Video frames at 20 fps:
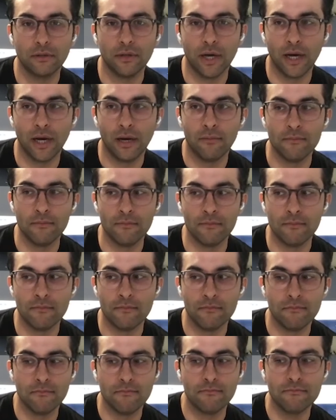
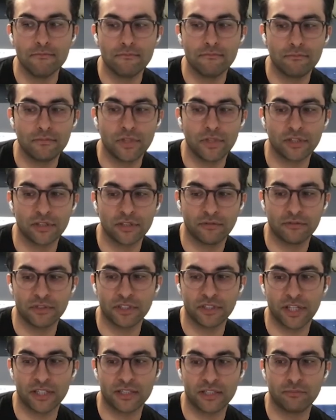Because
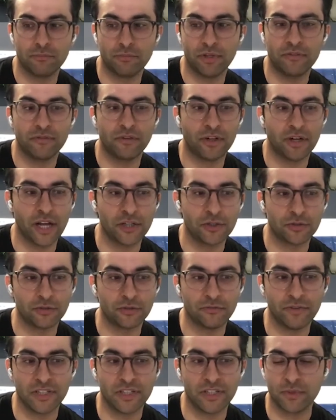obviously that's a big
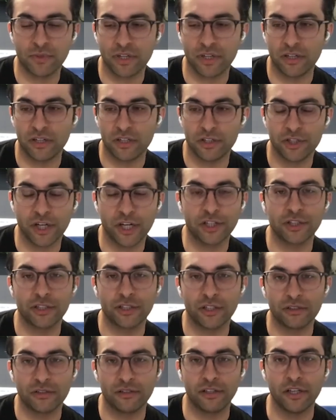financial investment and
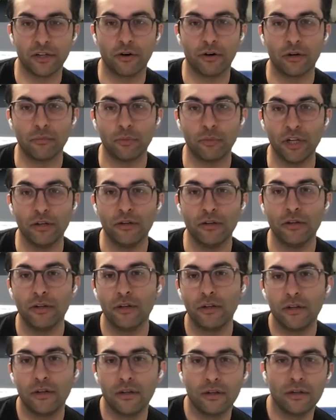injection into the economy.
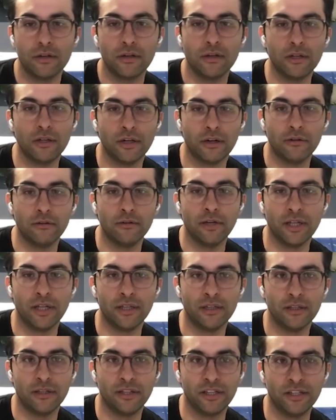
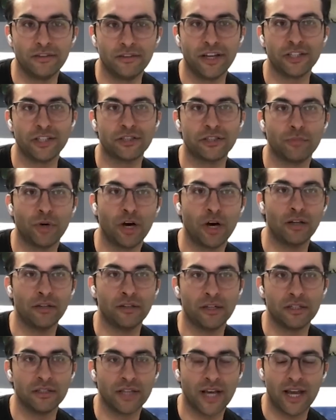And the intention
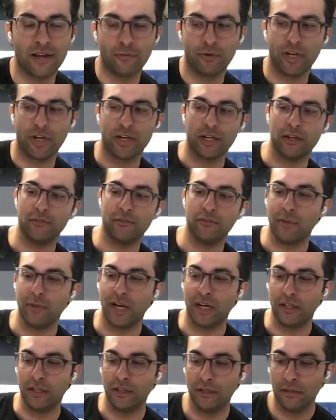behind it is, hey, we're going to give you
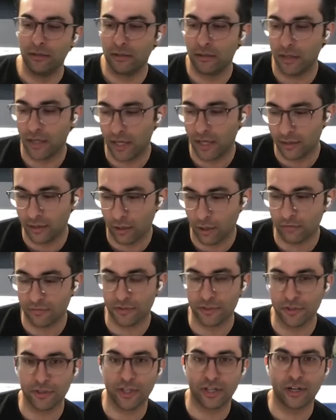money and
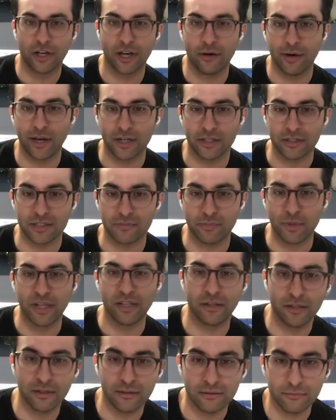hopefully you're going to go out and
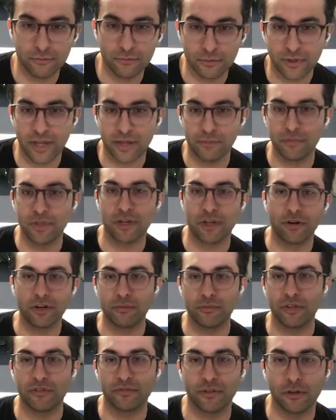spend it and we'll keep the
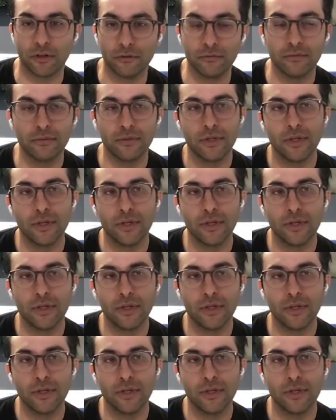economy afloat.